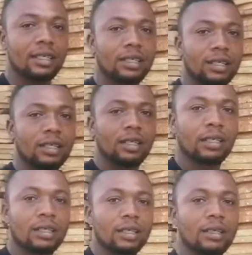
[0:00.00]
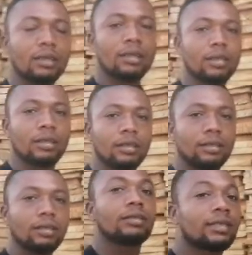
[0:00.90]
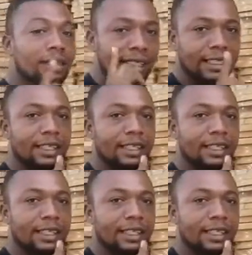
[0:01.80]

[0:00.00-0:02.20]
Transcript: So one of this is 33 cedis.